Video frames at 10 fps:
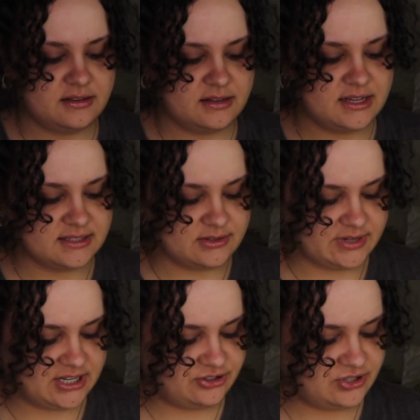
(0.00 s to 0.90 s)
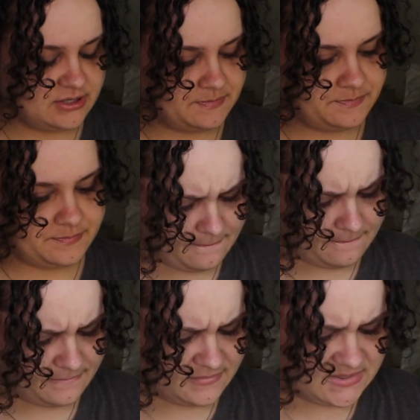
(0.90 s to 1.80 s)
That's strange.
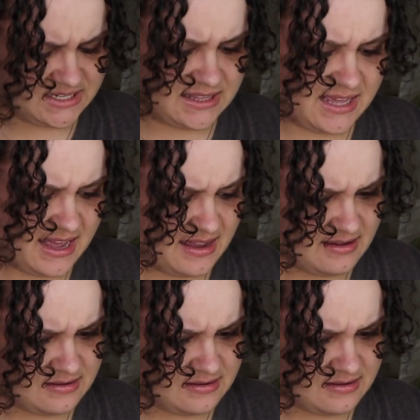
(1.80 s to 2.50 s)
Did they?